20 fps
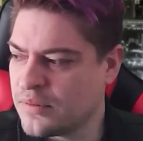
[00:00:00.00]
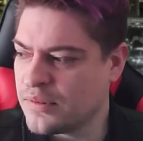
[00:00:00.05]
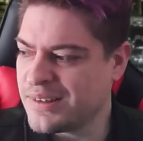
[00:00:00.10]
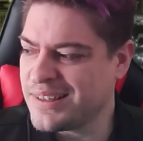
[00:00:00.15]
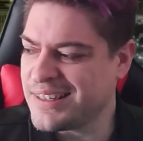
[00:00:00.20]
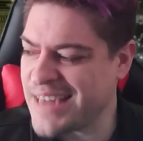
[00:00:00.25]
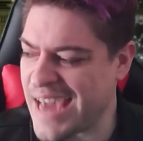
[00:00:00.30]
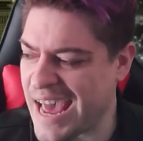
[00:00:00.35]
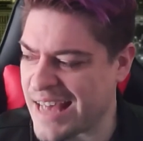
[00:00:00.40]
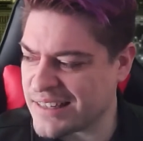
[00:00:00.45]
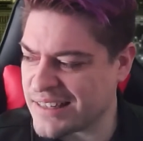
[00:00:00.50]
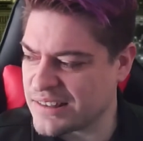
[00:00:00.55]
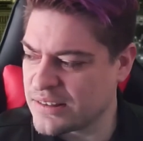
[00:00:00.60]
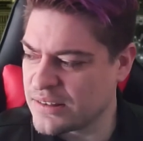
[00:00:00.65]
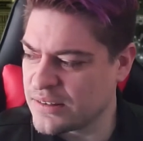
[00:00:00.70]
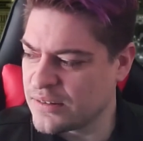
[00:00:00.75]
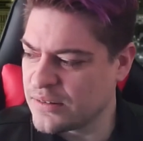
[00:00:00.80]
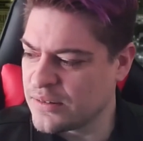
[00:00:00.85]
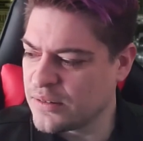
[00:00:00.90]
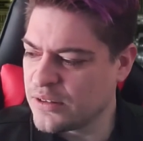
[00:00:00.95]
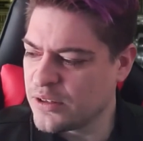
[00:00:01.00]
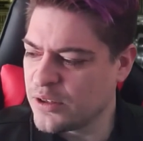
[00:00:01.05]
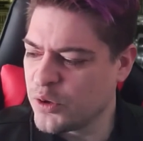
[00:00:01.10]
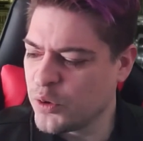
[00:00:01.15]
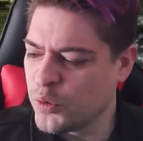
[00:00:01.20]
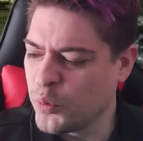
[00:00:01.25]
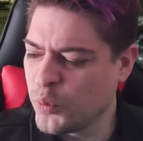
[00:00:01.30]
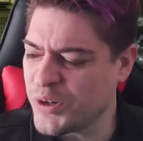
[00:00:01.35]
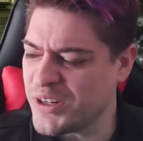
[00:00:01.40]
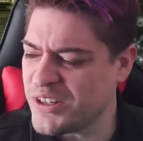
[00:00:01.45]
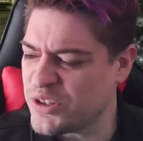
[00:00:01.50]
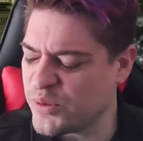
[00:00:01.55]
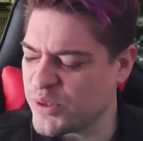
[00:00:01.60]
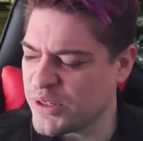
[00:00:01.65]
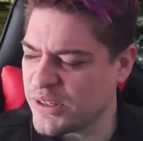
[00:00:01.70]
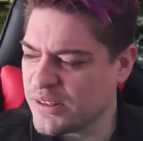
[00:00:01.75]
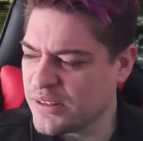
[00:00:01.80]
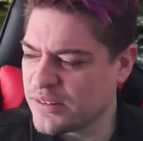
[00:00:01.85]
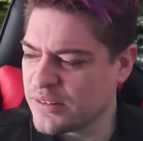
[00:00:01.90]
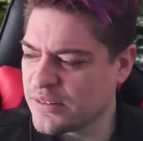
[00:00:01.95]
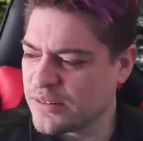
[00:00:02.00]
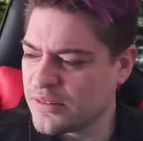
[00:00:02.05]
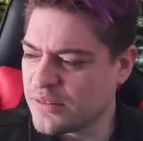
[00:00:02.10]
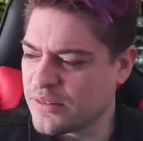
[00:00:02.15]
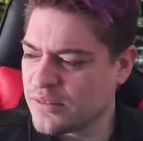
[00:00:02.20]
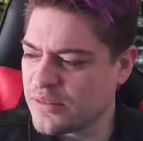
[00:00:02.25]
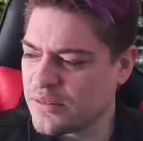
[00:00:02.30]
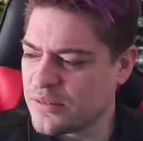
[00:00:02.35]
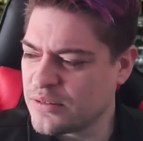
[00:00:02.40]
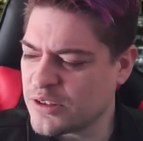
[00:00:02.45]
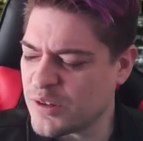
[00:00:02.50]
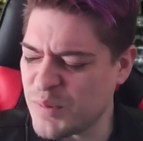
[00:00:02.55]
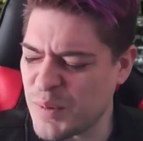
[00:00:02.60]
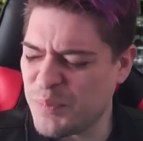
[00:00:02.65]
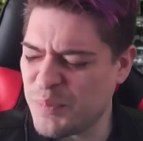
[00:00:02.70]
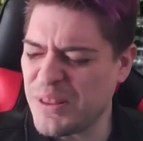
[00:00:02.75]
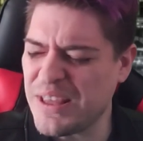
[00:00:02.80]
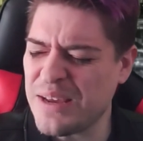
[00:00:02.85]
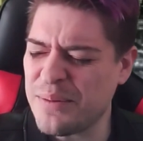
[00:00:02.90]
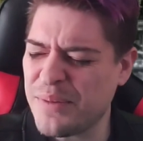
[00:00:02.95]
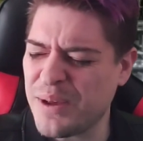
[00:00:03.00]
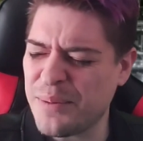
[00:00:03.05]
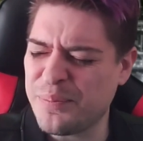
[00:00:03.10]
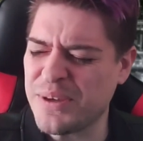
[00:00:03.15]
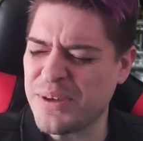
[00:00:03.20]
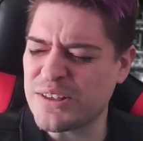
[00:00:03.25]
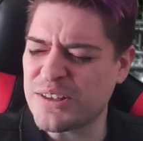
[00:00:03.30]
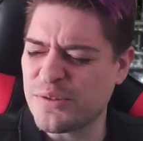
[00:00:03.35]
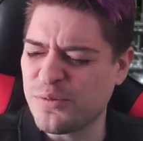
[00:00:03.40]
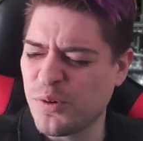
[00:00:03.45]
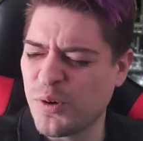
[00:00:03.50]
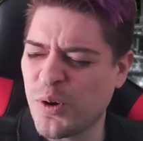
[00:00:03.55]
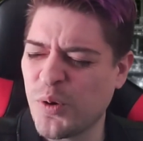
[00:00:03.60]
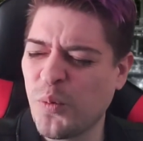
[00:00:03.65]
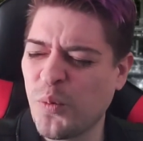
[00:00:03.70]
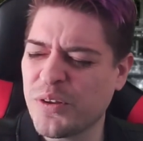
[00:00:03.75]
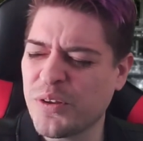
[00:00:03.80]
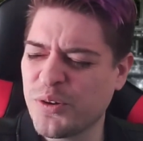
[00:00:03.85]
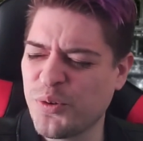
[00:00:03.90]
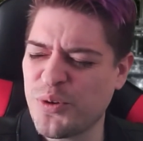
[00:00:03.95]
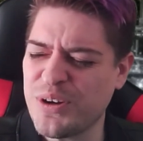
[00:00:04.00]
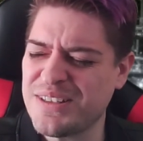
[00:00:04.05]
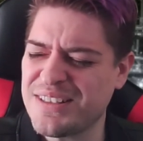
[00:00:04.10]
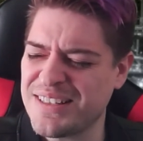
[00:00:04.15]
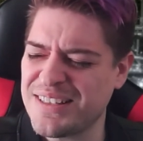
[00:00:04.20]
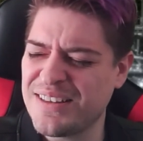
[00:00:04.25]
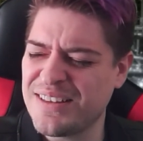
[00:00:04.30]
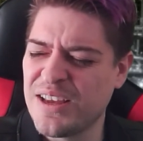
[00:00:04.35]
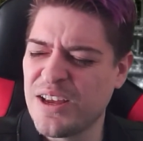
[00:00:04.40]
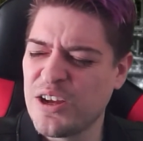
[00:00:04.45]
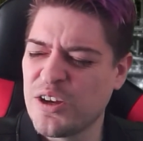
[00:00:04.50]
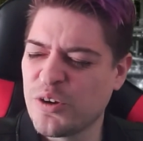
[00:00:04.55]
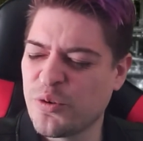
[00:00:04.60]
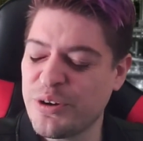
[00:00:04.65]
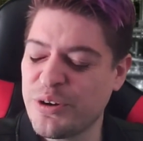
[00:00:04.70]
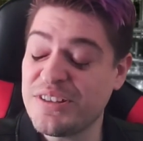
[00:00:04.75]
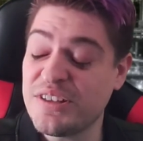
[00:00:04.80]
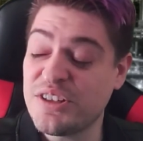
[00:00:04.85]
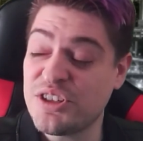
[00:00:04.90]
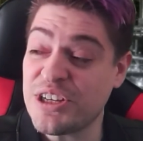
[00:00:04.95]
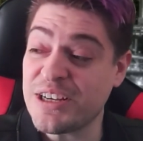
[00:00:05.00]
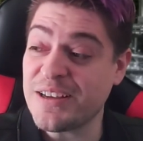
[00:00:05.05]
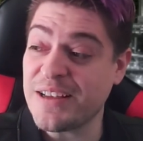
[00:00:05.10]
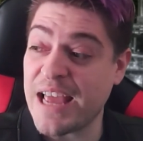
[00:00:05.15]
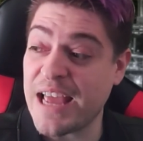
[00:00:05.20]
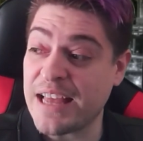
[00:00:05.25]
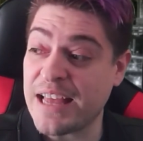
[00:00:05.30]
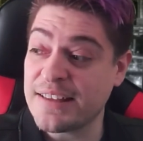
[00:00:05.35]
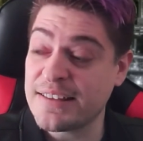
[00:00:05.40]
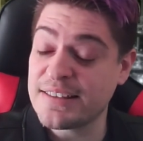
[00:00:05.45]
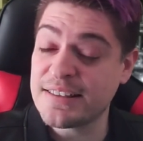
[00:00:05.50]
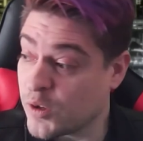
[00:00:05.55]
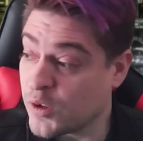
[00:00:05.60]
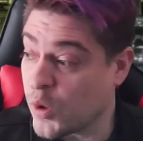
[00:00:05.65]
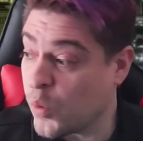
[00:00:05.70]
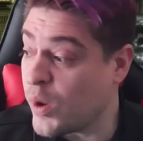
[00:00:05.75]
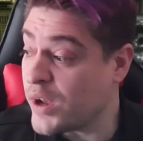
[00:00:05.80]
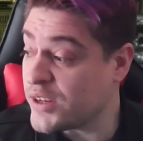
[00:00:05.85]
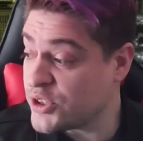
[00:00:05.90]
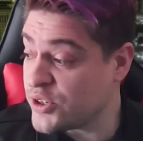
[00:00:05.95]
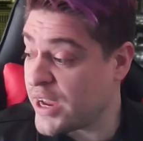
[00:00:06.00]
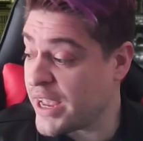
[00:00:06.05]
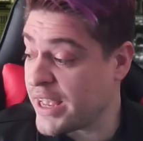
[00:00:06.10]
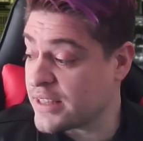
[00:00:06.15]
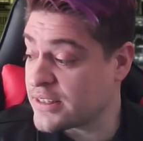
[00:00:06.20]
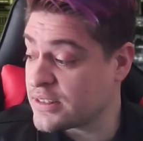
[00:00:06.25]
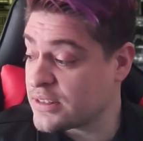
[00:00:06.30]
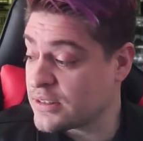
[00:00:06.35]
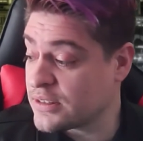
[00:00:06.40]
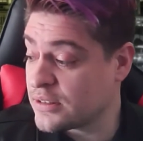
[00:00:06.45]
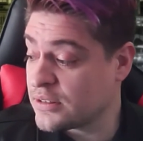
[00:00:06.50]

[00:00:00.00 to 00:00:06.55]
Cass, what are you doing? Don't be playing on my PS4 with greasy chicken hands. Go wash your hands.